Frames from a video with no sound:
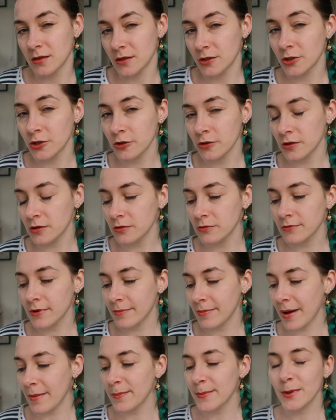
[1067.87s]
Do you
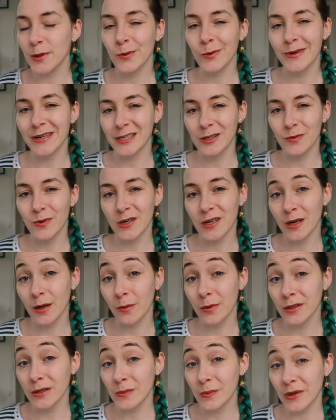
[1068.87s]
remember which one I
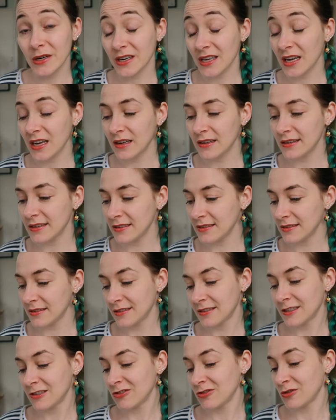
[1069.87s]
was working on?
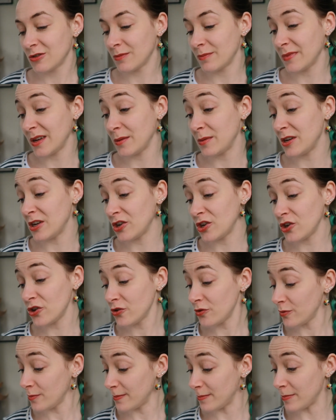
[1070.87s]
Maybe you
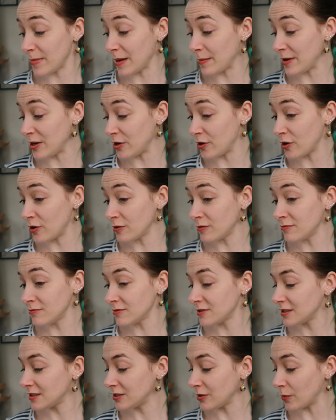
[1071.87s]
do, maybe you don't,
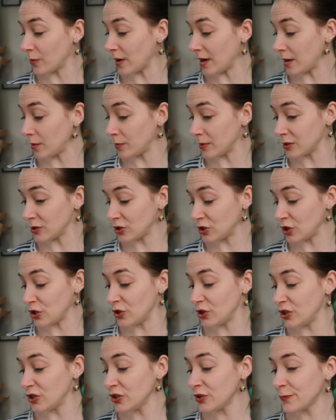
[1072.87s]
so I will show
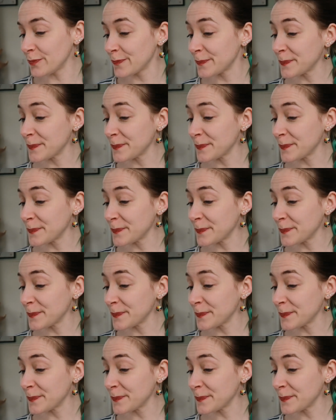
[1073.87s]
you.